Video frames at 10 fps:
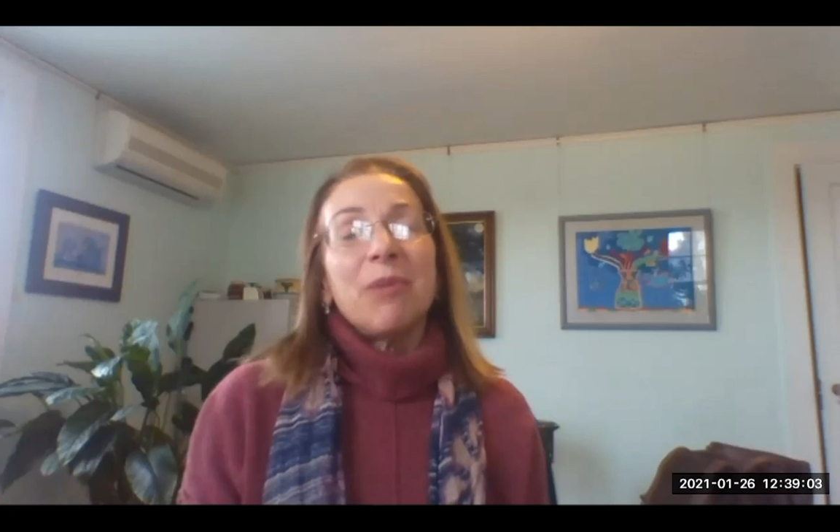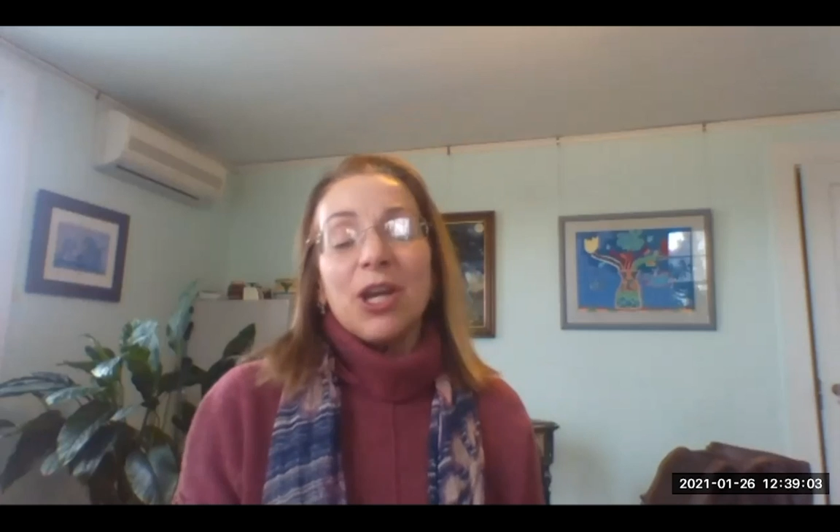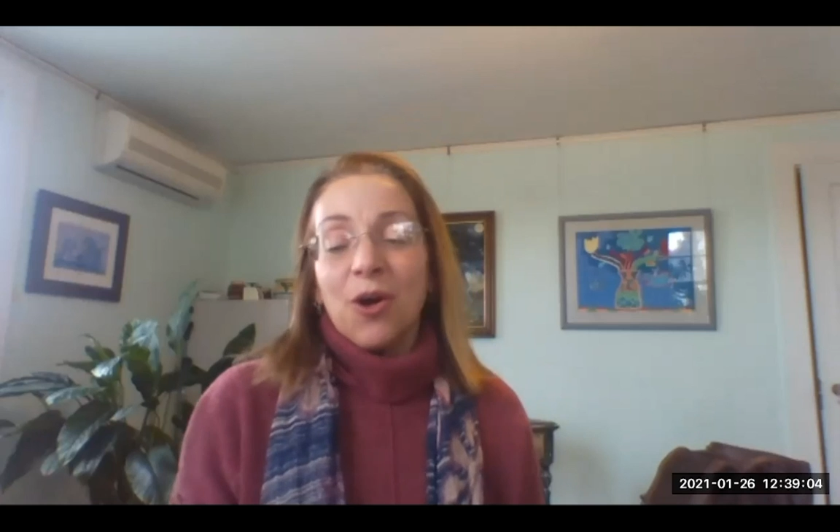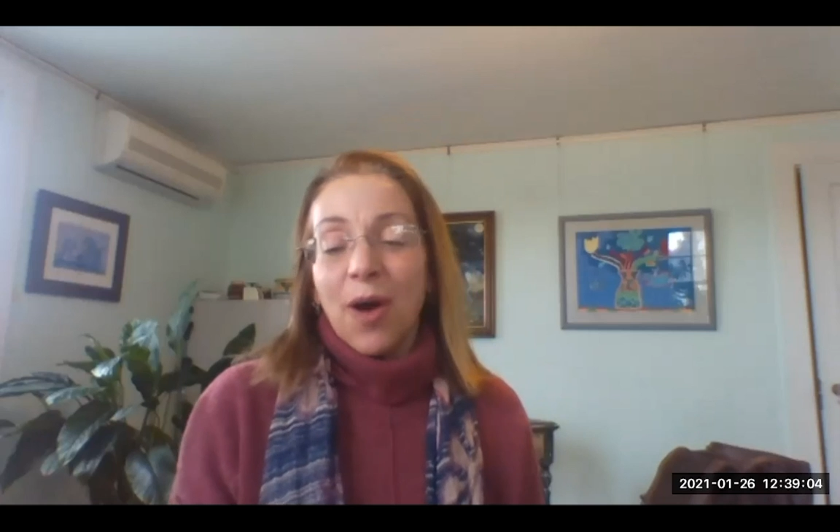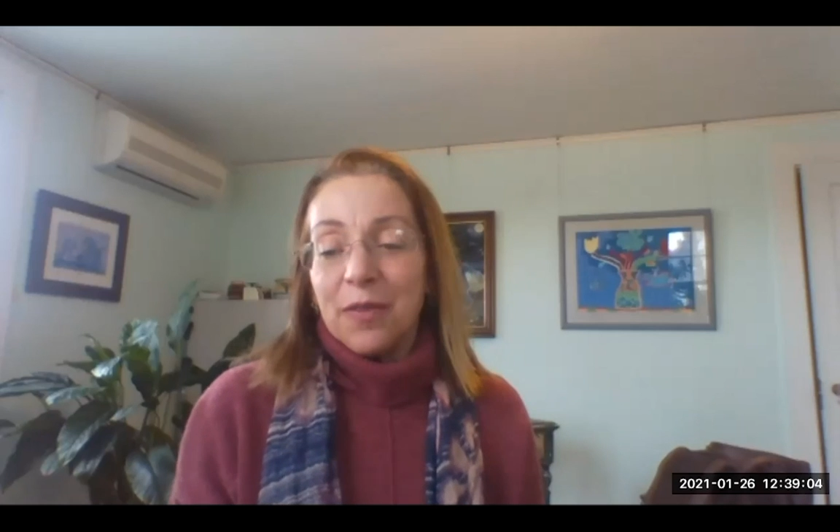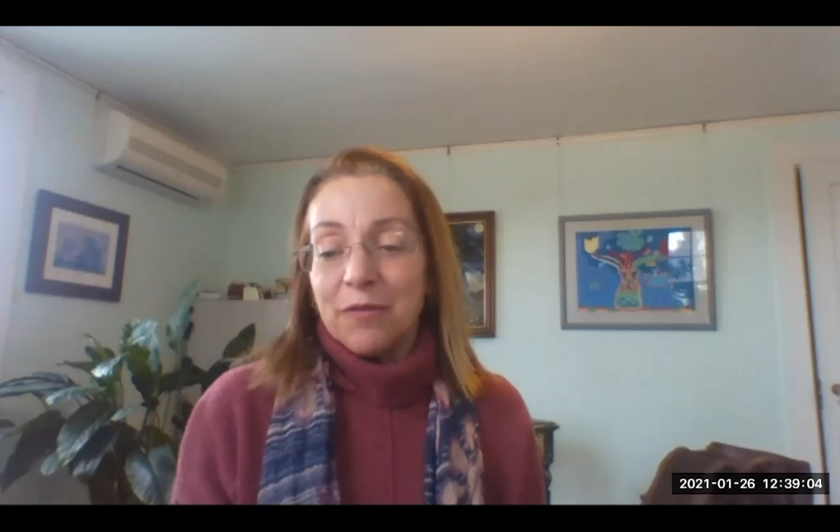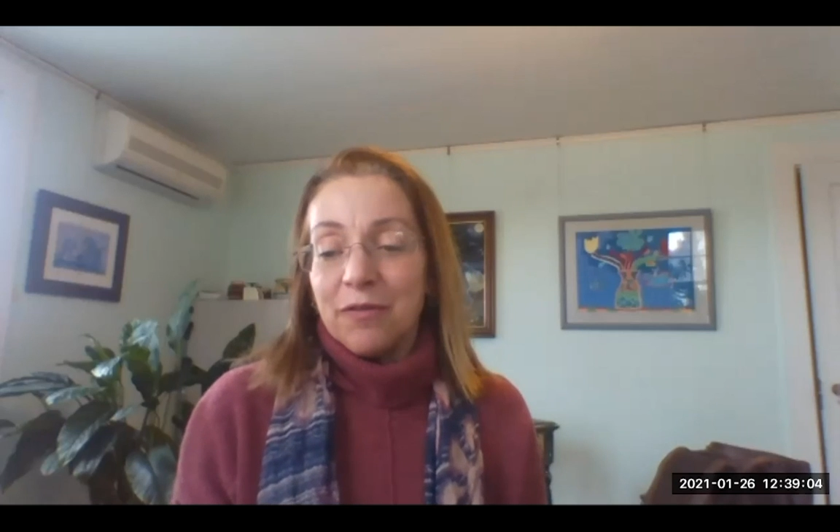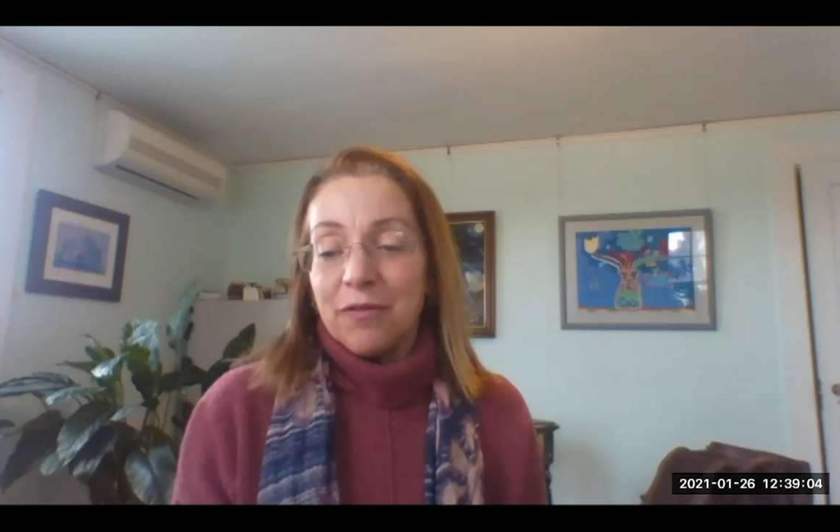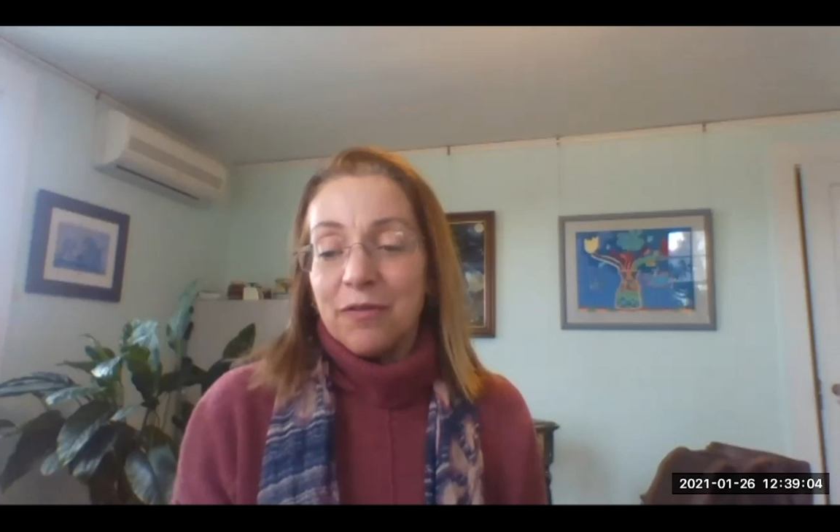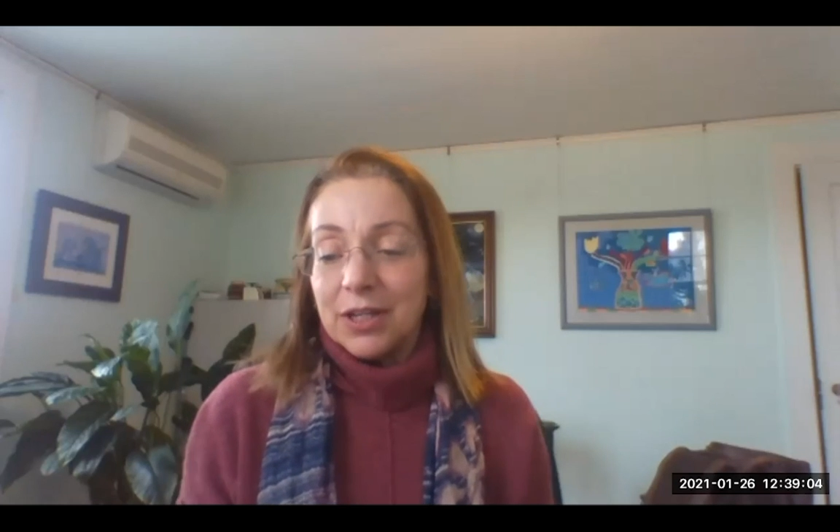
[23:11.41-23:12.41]
here on
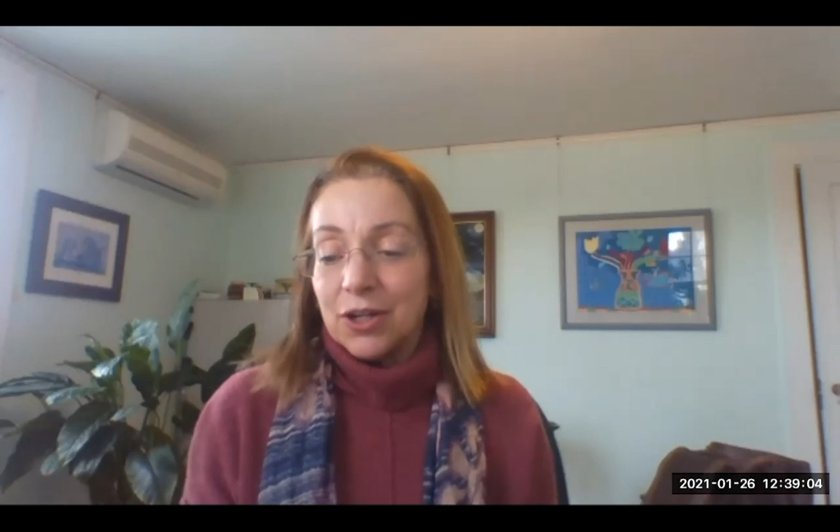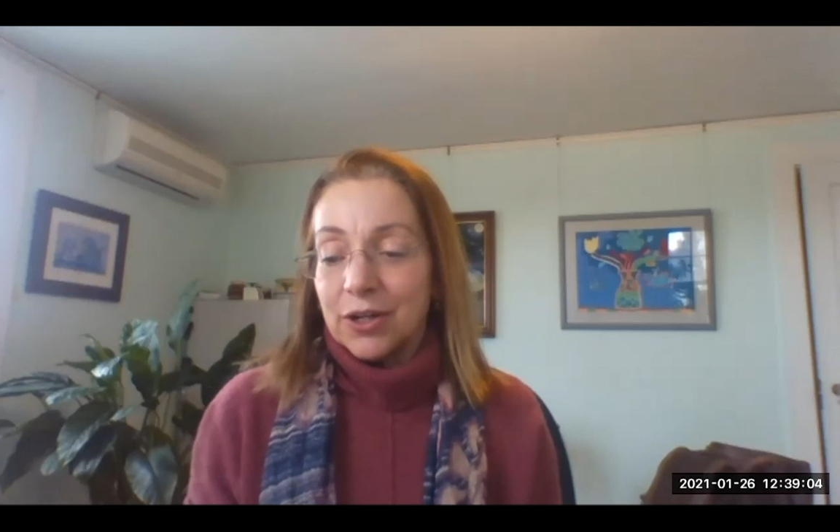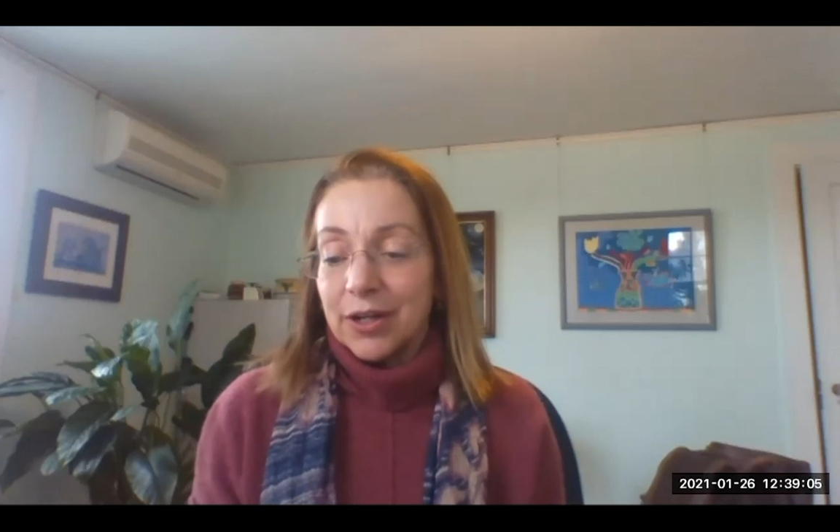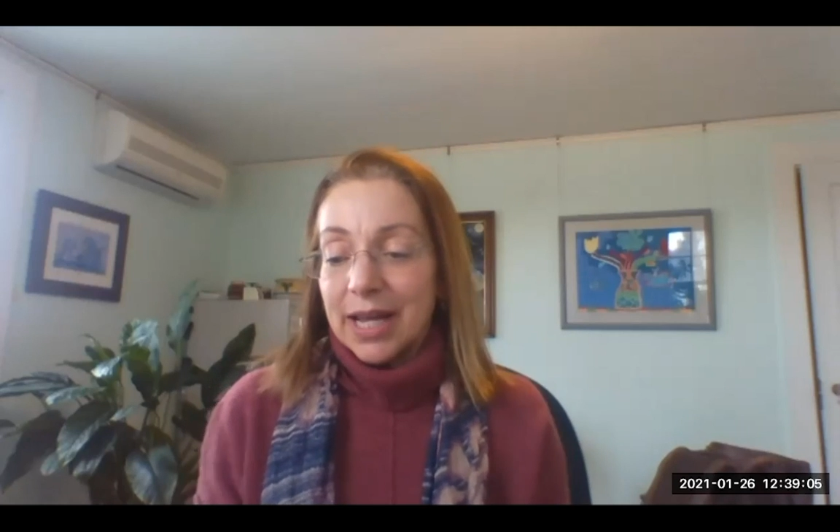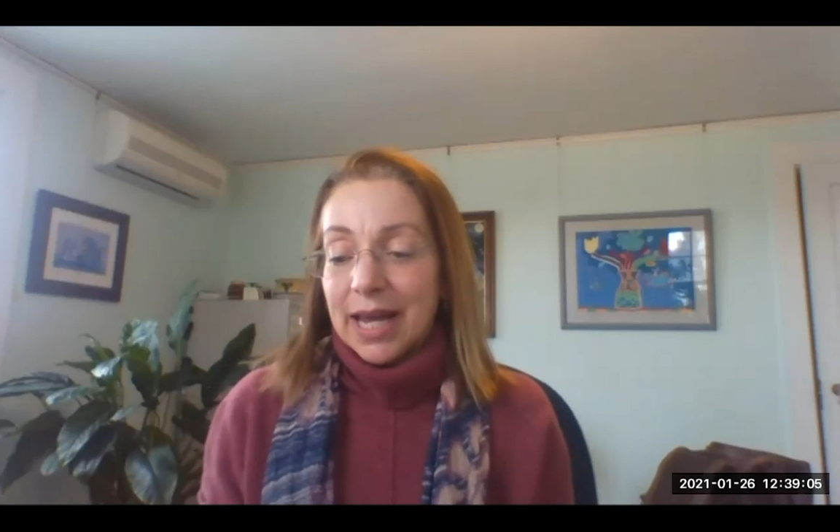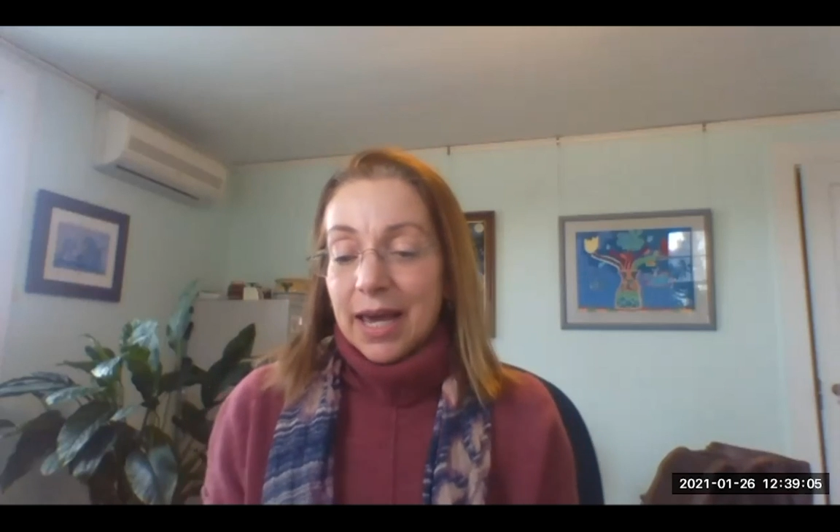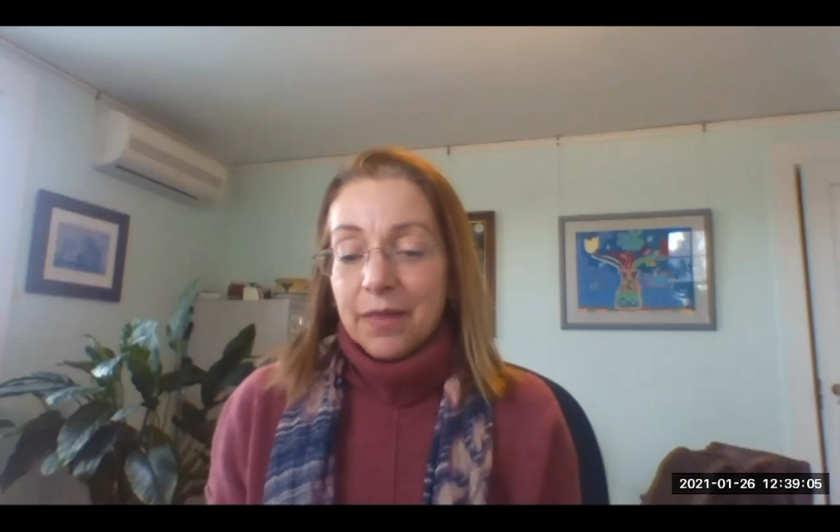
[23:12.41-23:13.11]
the vineyard,